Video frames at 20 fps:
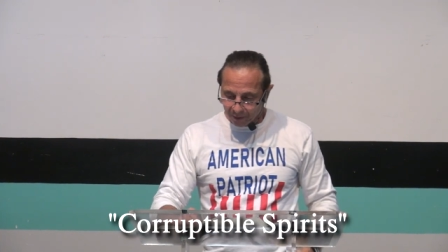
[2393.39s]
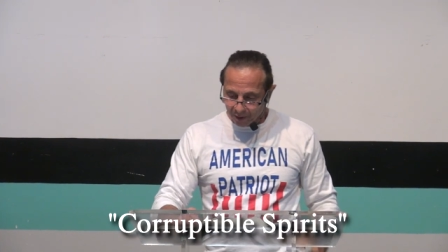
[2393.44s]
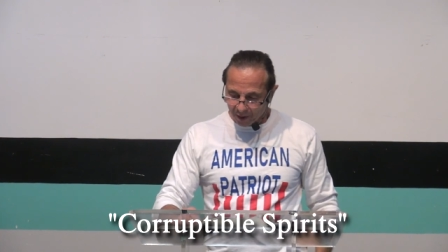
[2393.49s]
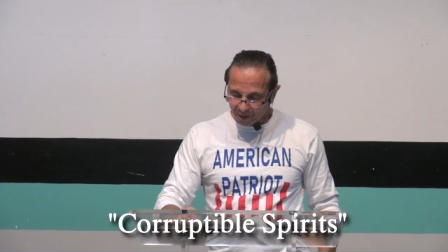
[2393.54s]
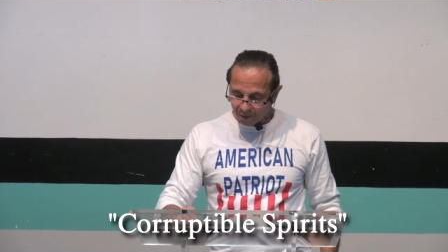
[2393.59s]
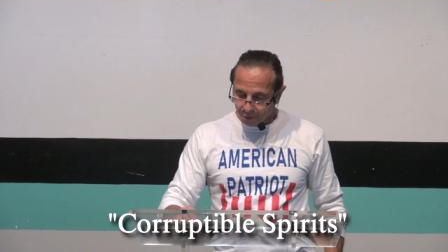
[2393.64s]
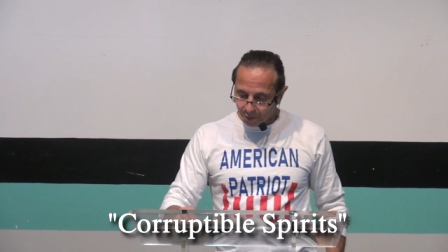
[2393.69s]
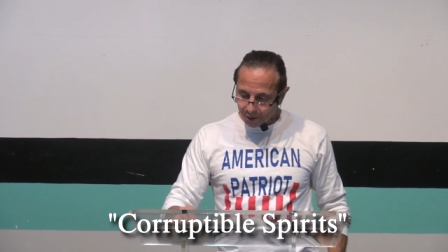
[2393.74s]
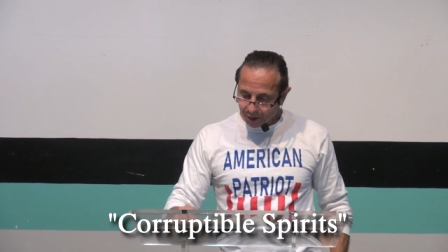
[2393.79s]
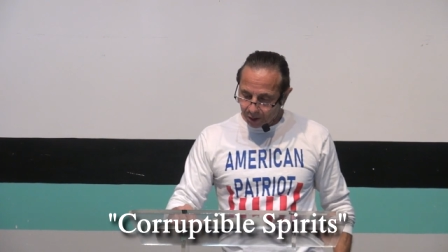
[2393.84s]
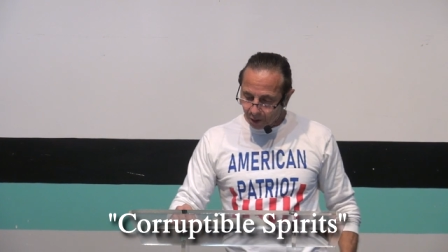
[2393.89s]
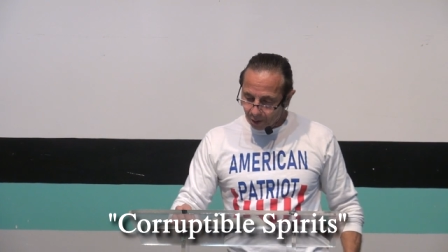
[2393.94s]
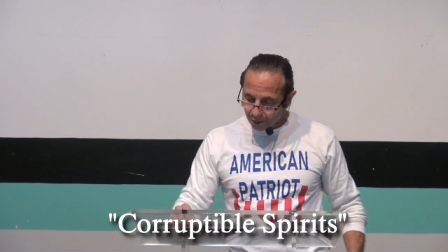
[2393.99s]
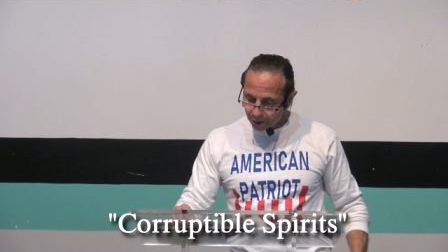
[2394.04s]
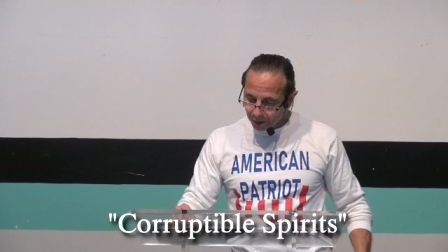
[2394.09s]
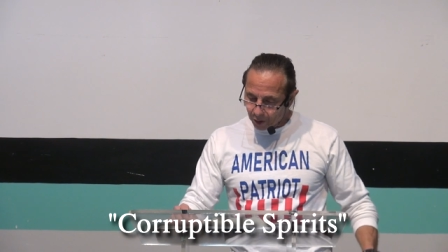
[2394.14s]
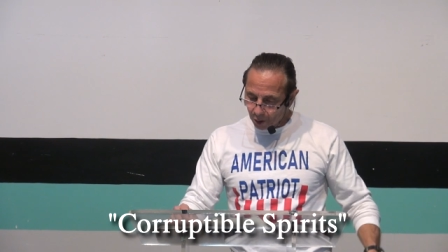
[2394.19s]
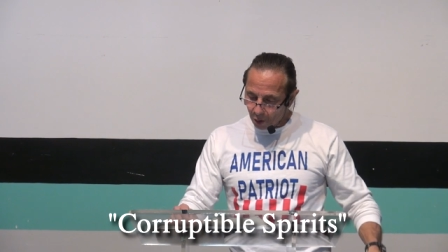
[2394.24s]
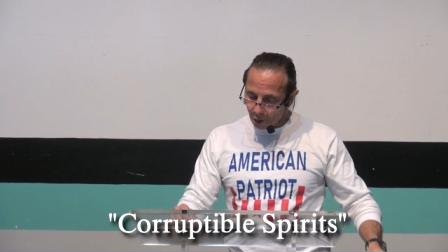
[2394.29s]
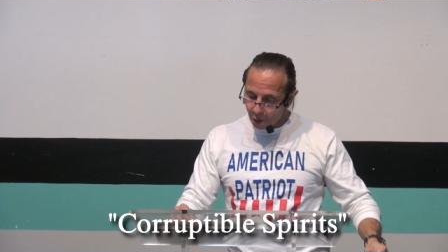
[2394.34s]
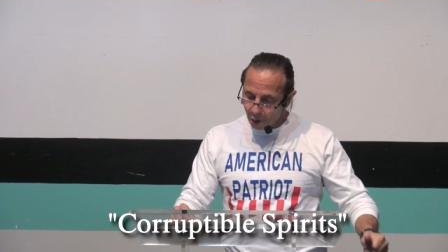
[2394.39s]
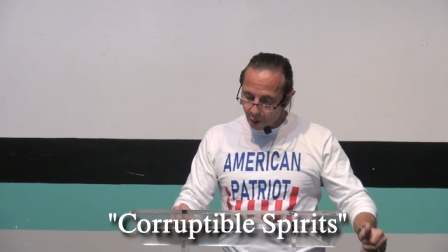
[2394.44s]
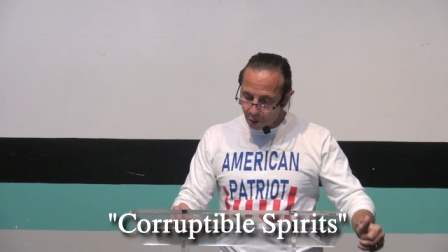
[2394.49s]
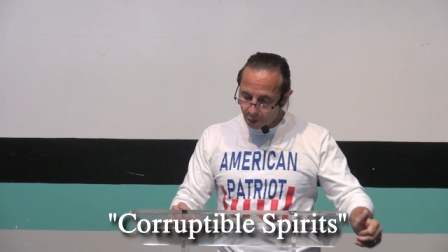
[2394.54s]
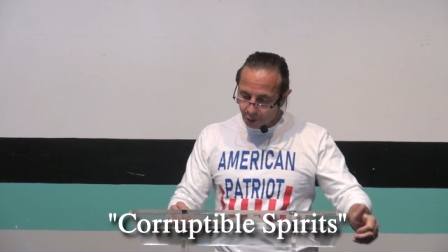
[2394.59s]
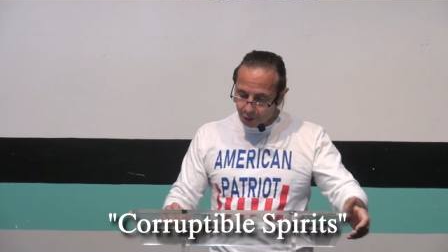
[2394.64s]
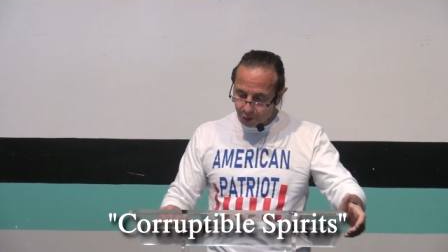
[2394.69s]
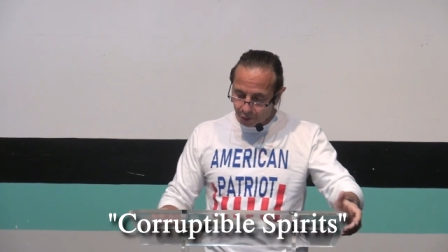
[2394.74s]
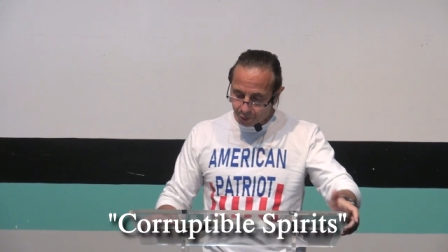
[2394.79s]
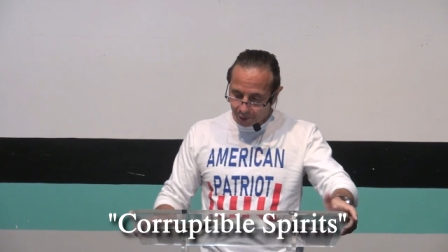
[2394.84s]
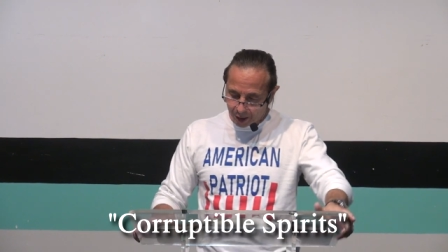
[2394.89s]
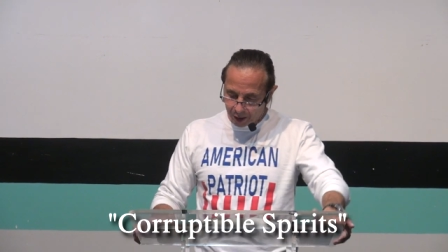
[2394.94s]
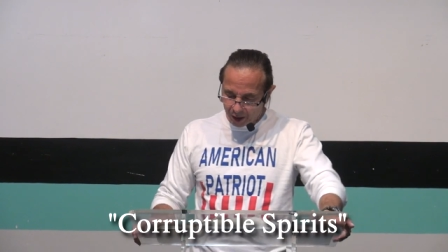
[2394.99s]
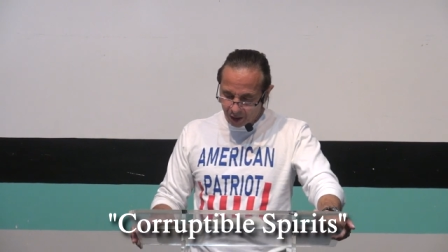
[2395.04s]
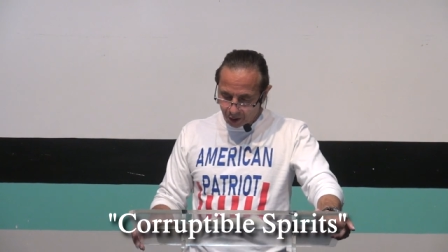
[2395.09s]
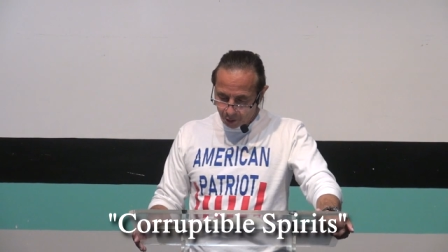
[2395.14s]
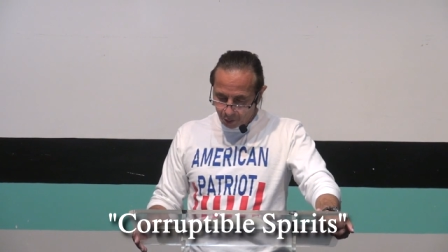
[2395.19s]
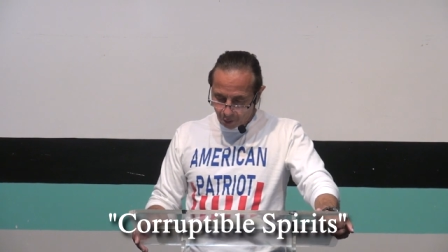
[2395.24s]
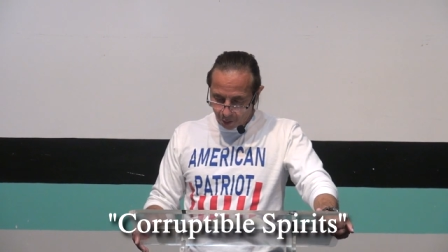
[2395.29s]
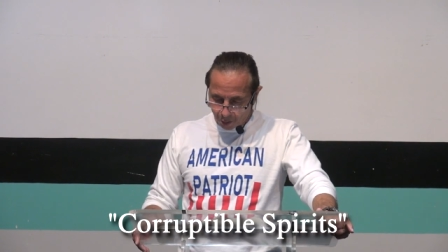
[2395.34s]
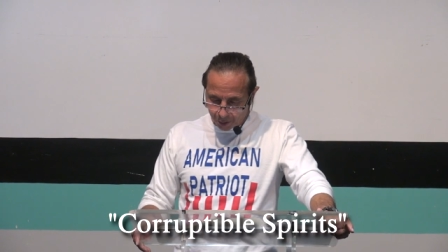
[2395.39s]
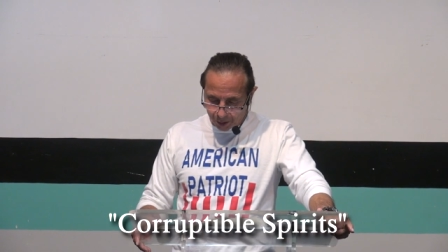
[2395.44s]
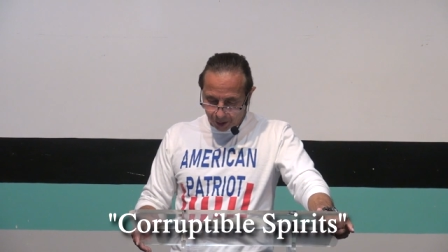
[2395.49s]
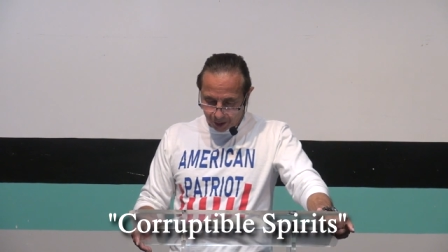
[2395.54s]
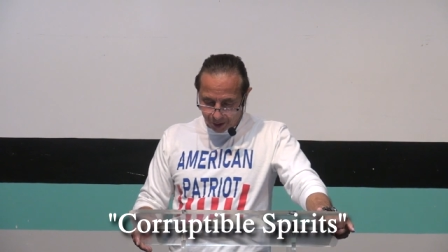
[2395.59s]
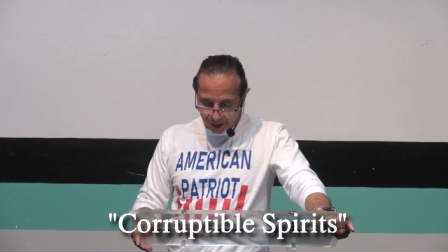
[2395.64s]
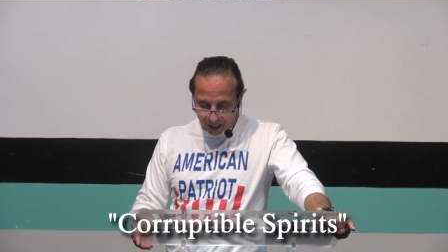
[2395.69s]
For we know that the whole creation groans and